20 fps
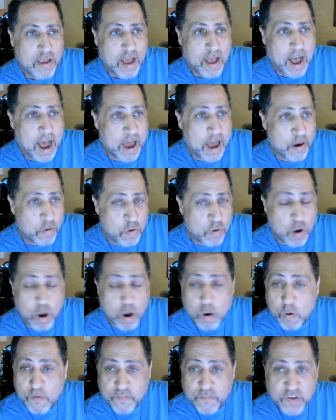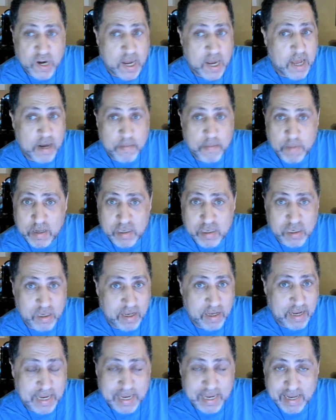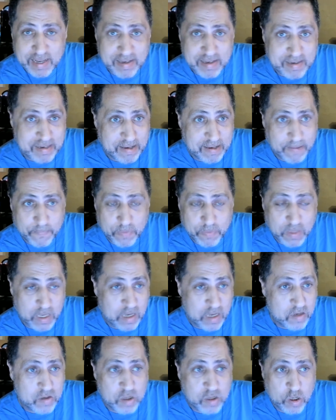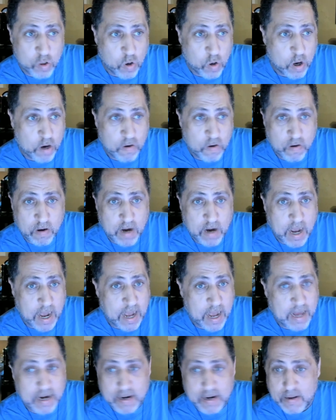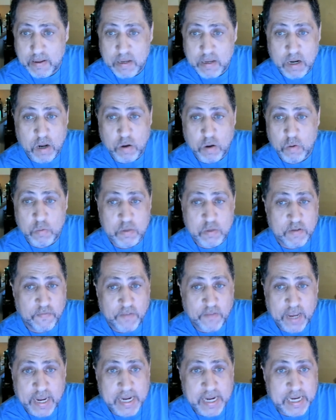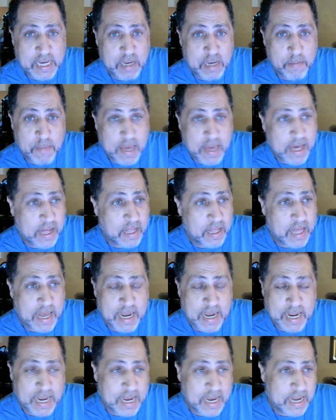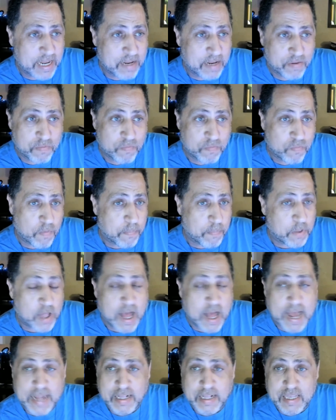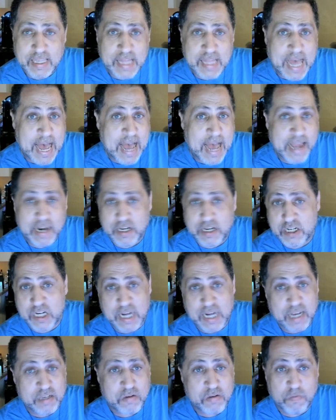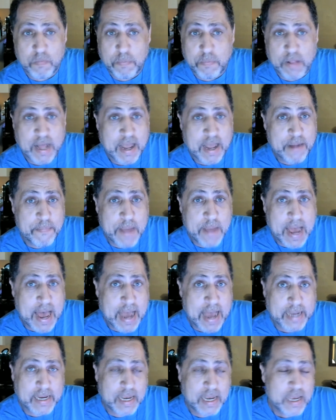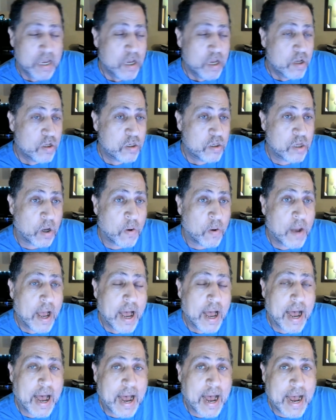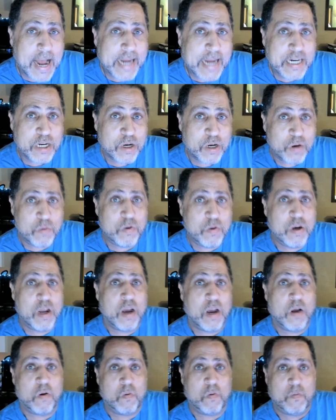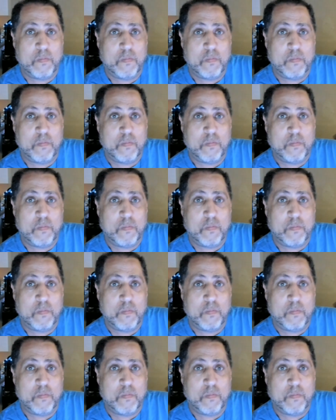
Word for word: I don't know if Anonymous is is the daughter or not. You know, it was a vague email. I, I replied to that. She hasn't replied back. So I don't know.